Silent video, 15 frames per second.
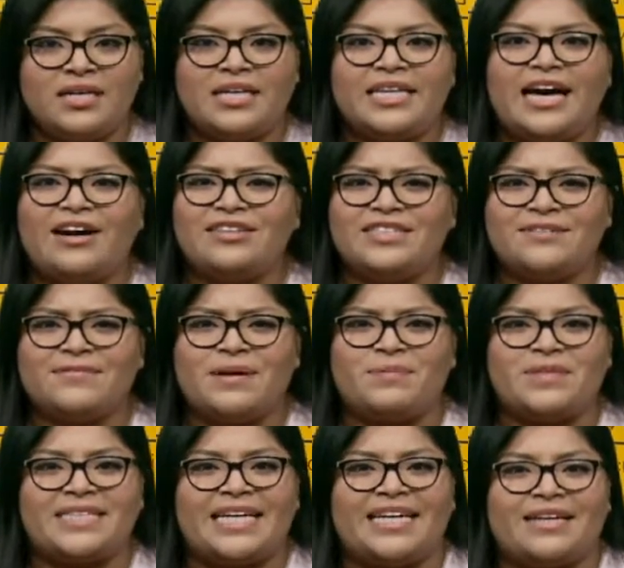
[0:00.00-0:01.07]
The House of
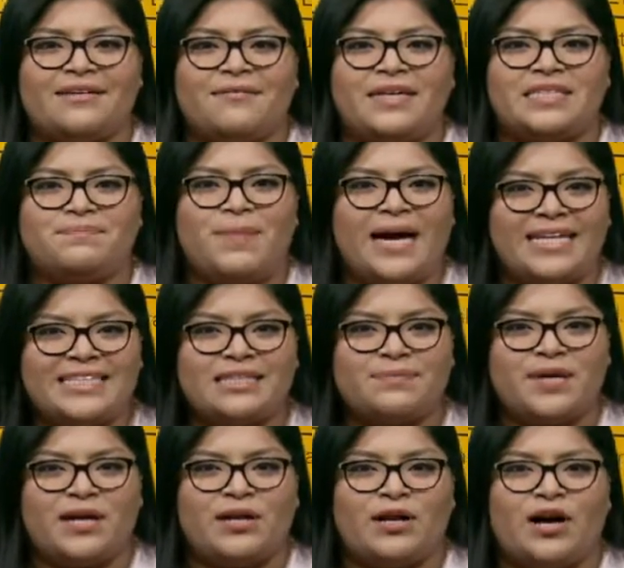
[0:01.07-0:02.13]
Representatives has passed a
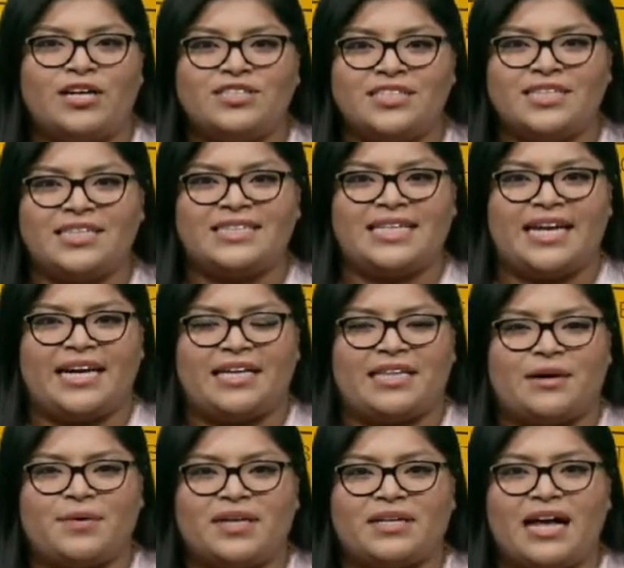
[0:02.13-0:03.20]
bill onto the Senate
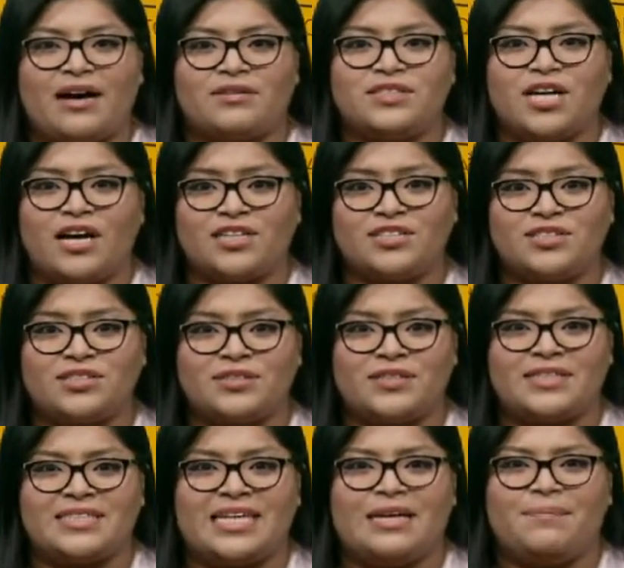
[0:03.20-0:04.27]
that would allow DACA
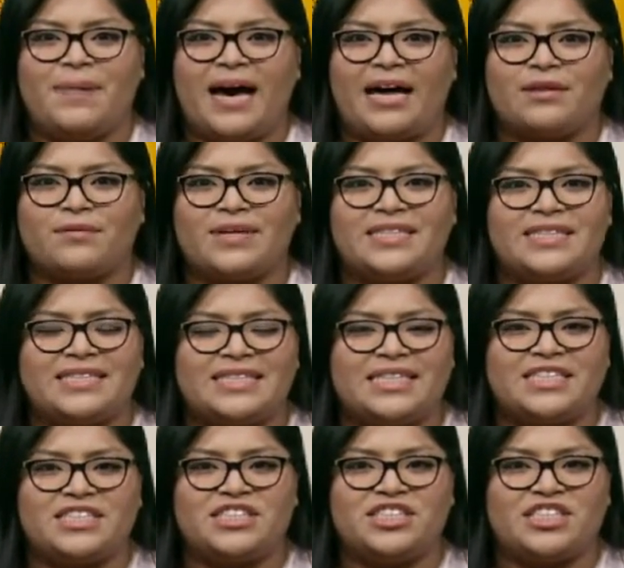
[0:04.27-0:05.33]
students a pathway to
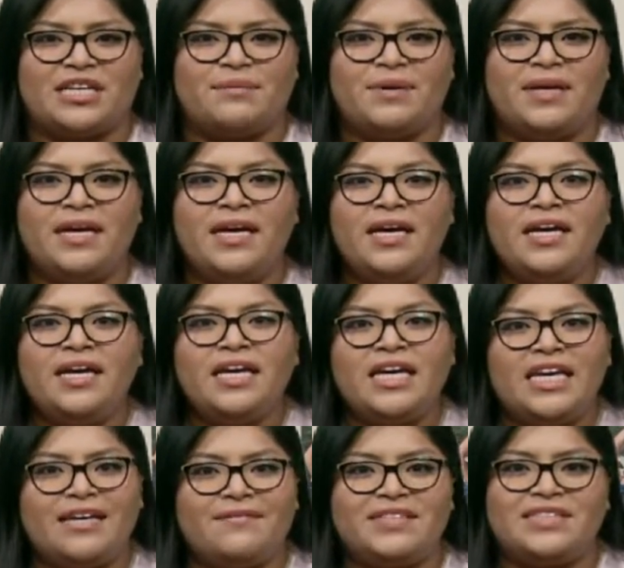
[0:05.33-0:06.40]
citizenship.
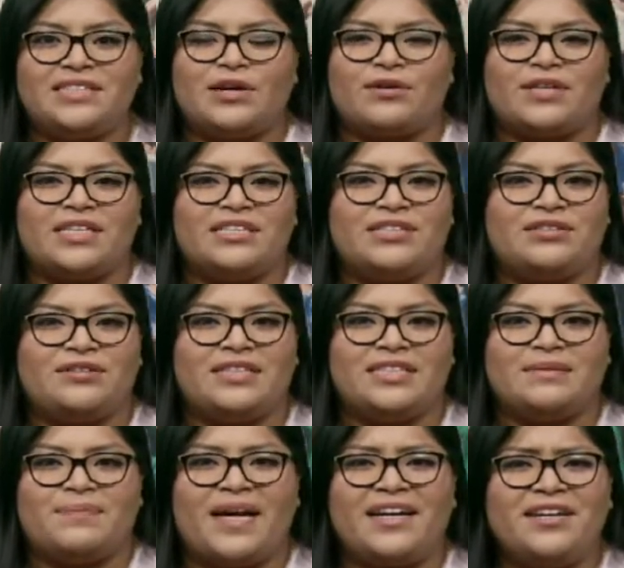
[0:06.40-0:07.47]
Even so, these
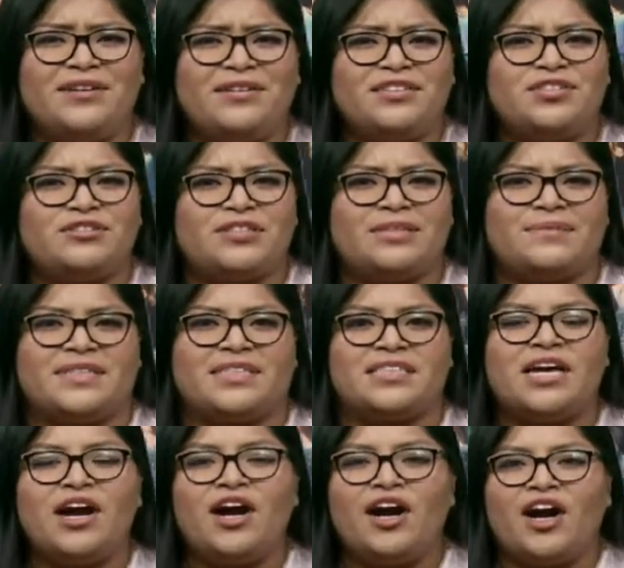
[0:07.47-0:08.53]
students, better known as Dreamers,
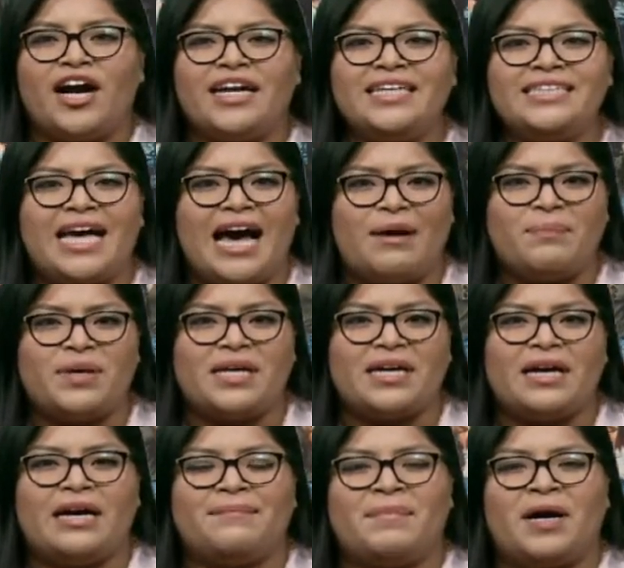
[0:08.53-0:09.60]
aren't as happy
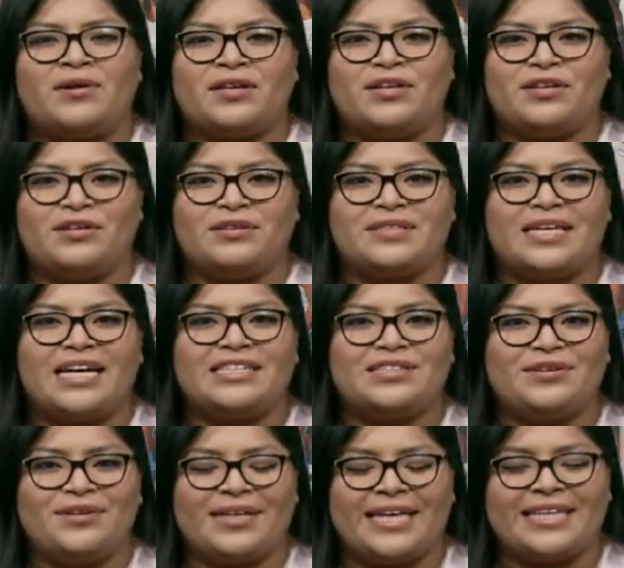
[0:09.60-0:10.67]
about the news as
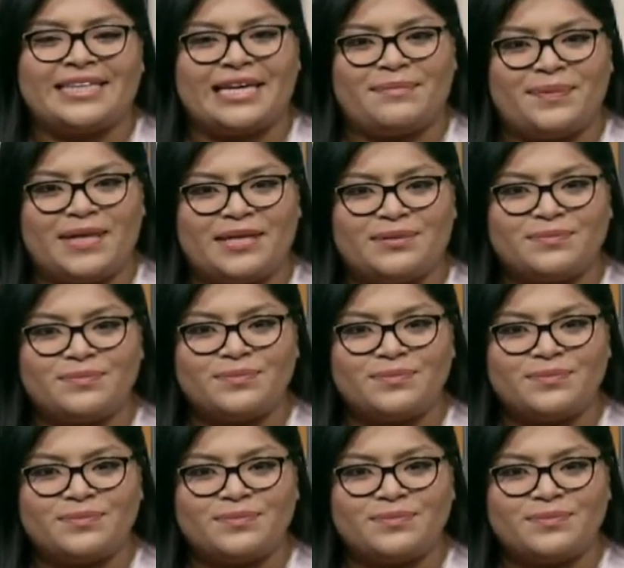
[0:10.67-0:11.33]
you think they'd be.